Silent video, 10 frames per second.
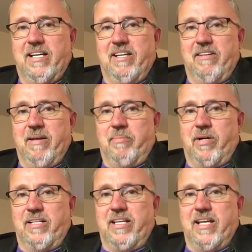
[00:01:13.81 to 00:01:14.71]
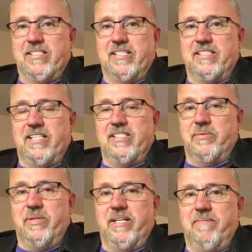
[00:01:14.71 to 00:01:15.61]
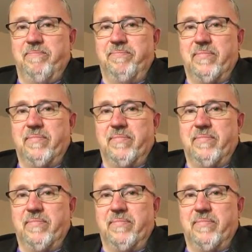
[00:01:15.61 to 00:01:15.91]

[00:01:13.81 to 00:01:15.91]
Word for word: internet broadcast 6 days a week